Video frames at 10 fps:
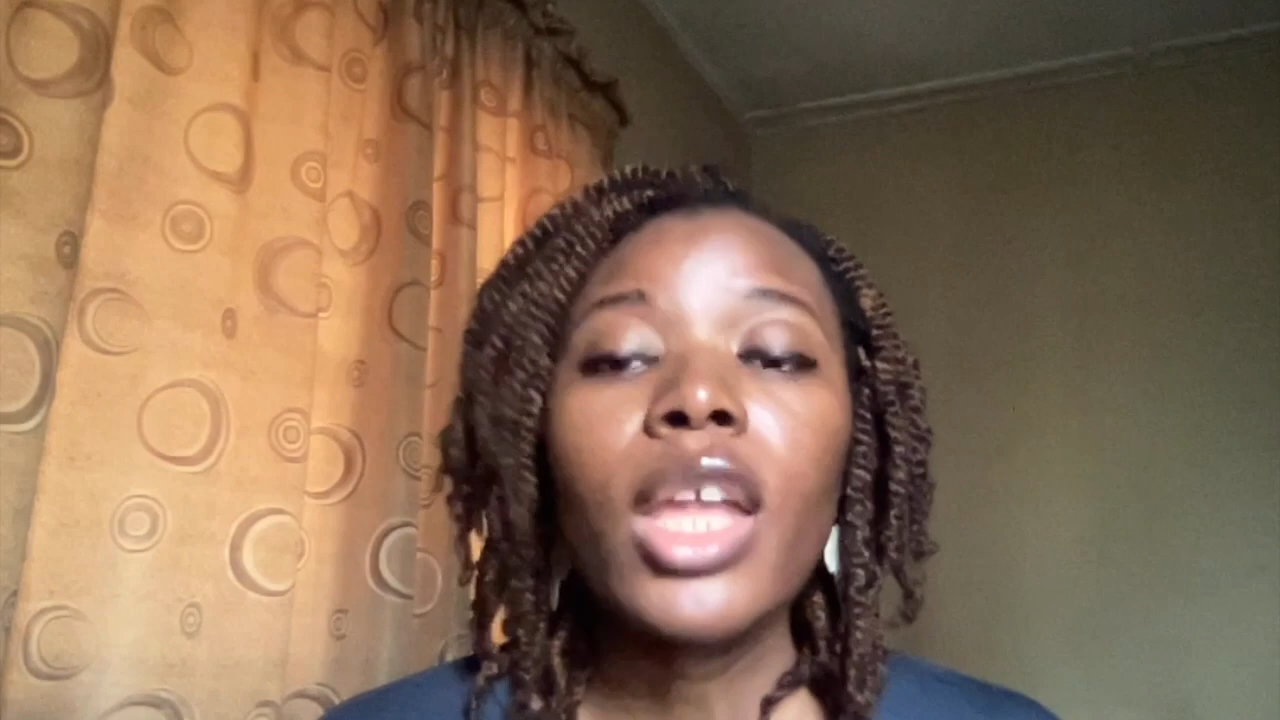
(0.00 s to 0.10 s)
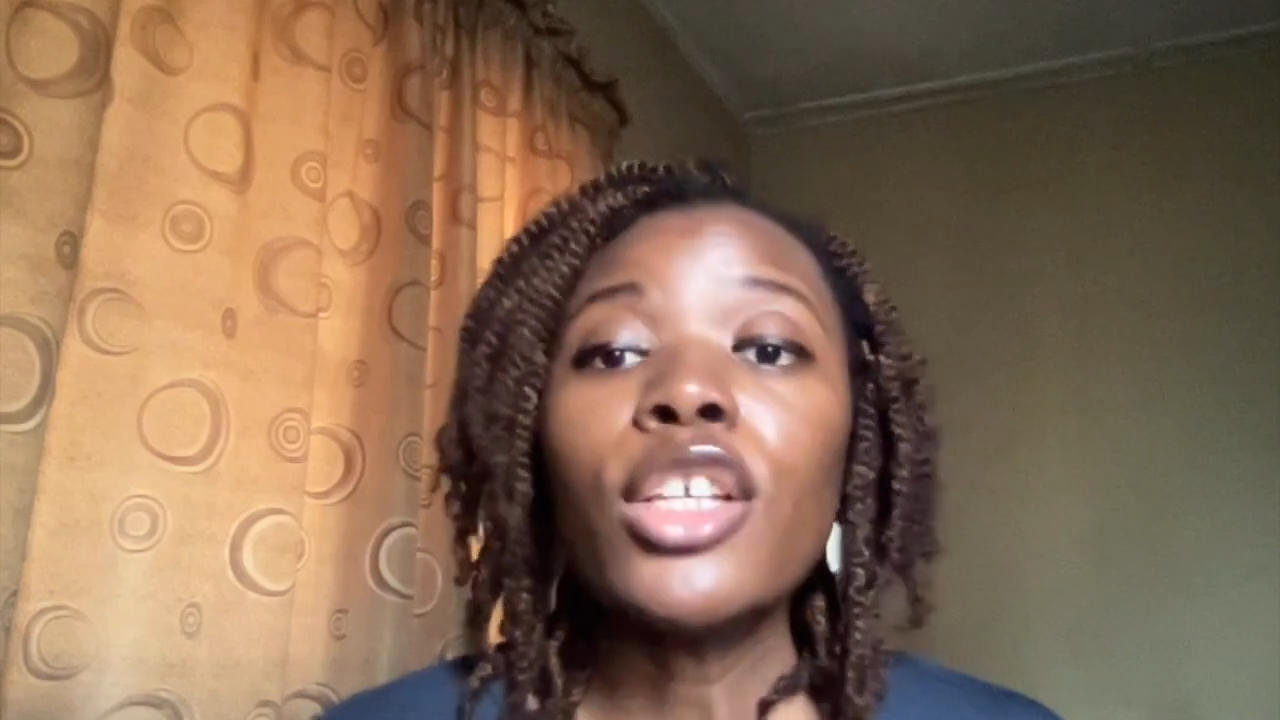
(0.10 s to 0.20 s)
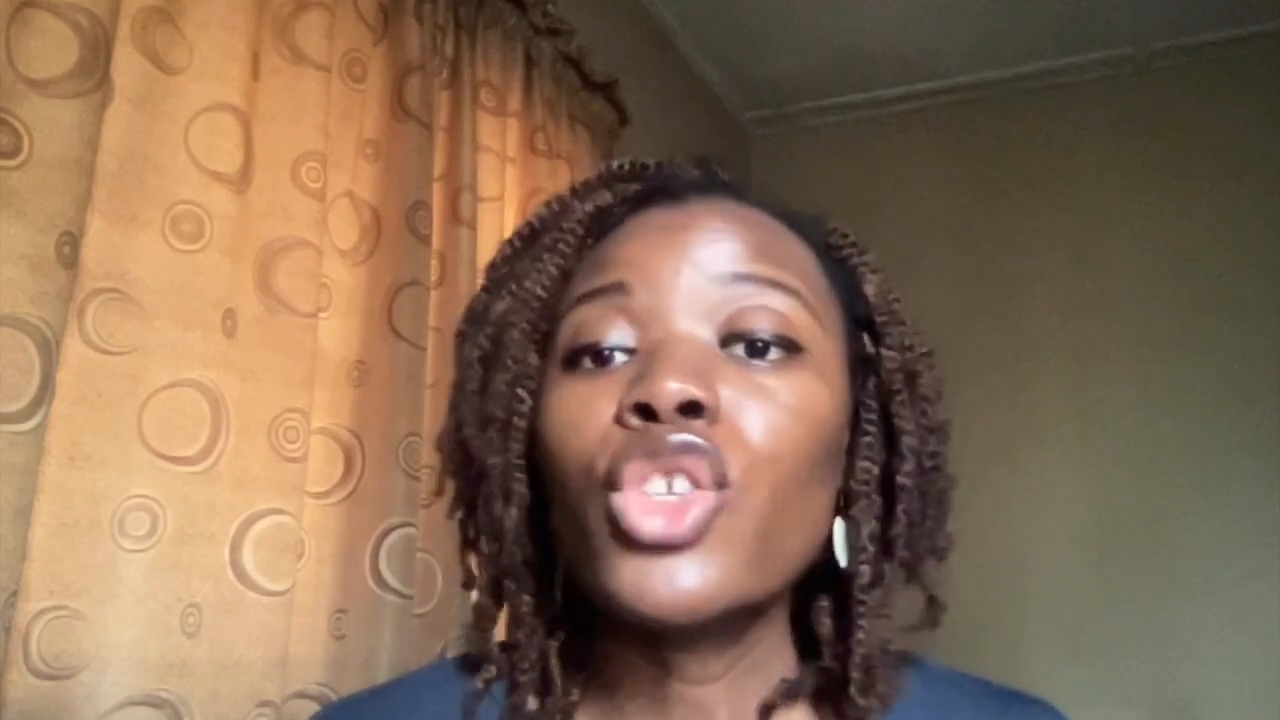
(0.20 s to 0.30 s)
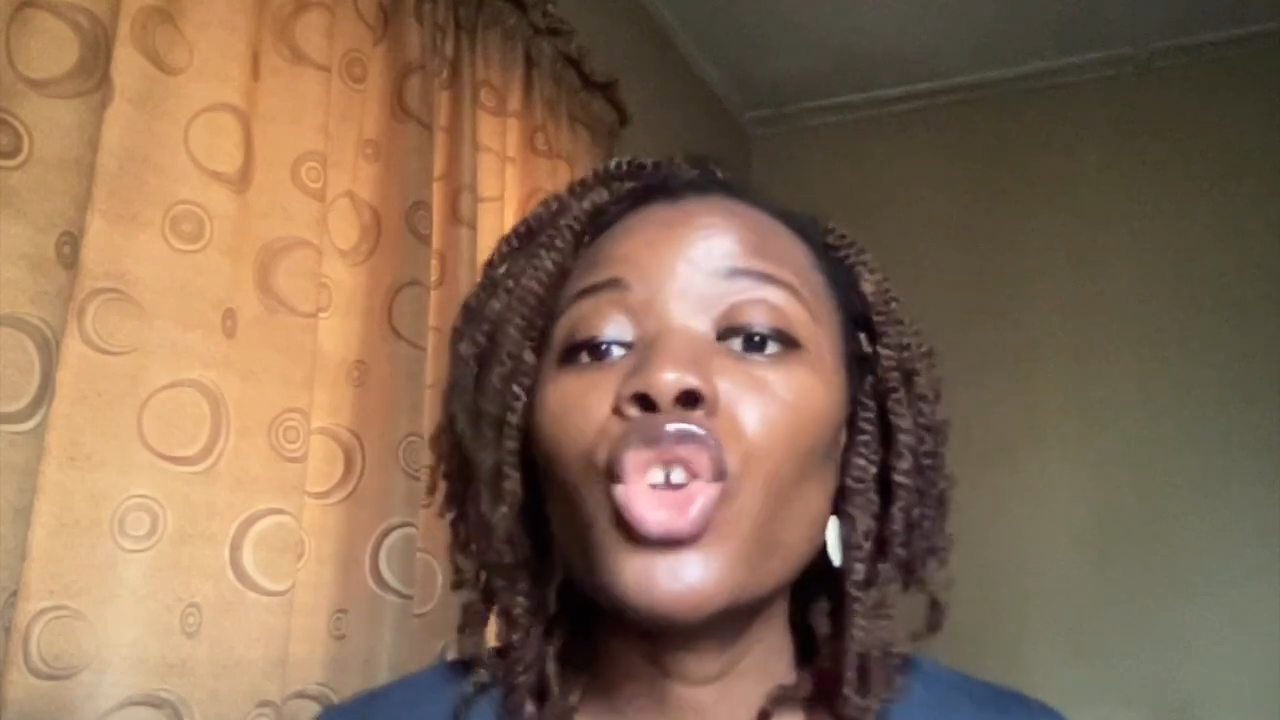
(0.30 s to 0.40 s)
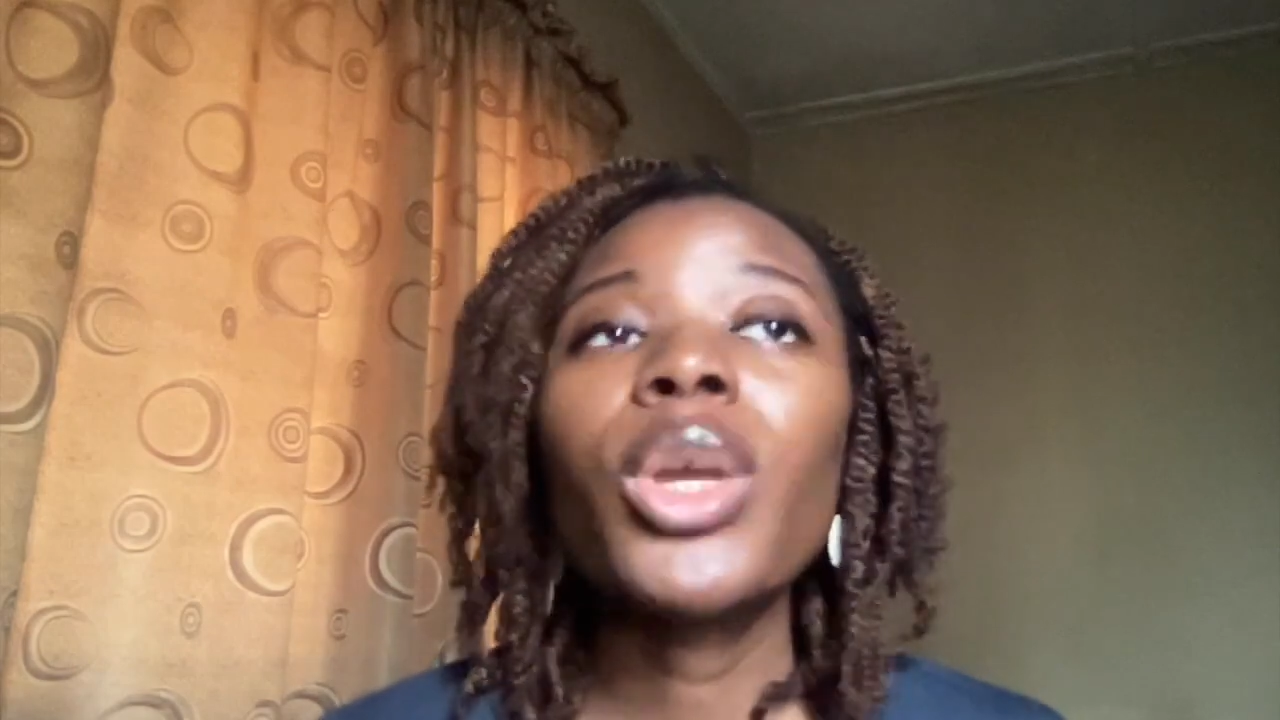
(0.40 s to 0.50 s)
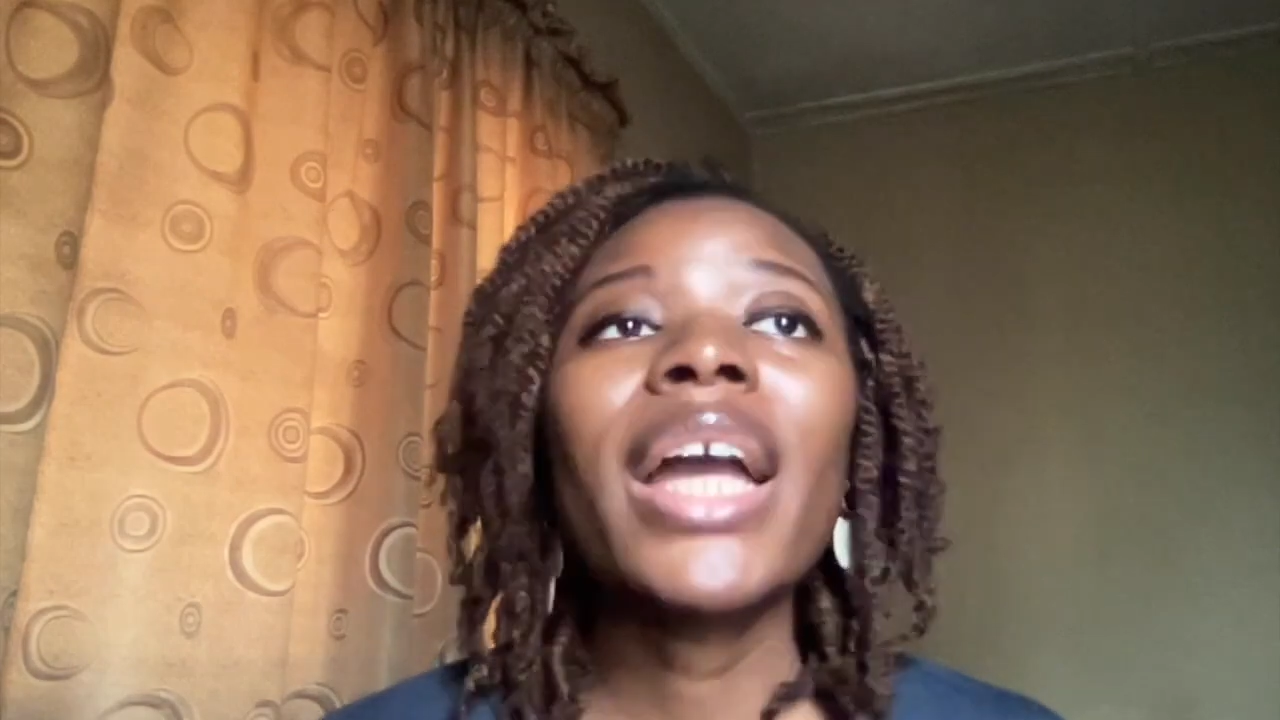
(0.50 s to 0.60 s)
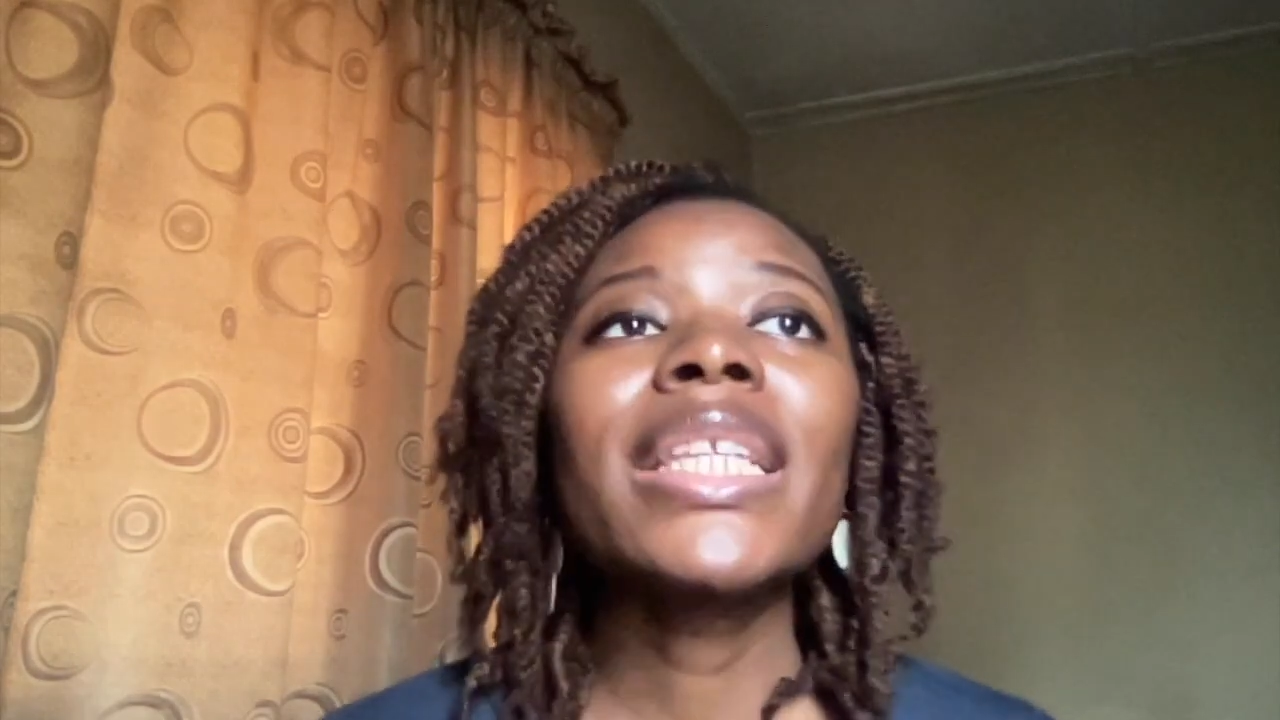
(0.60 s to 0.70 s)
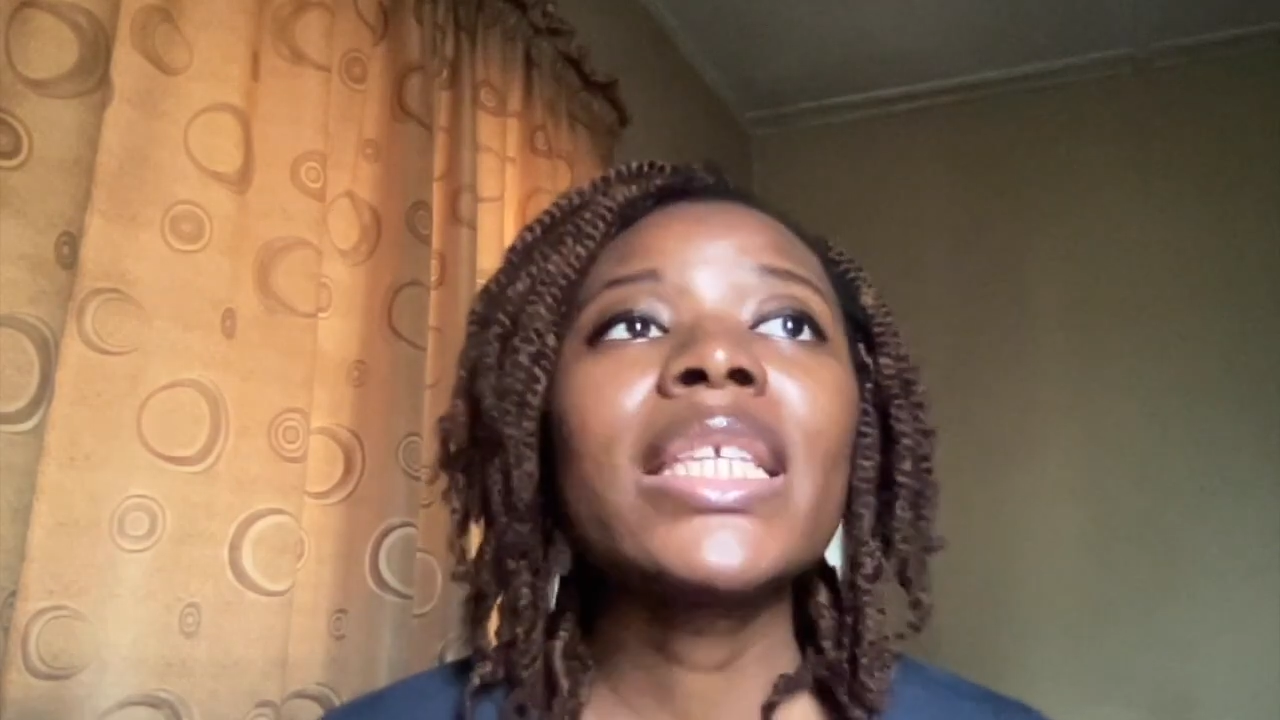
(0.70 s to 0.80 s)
So you can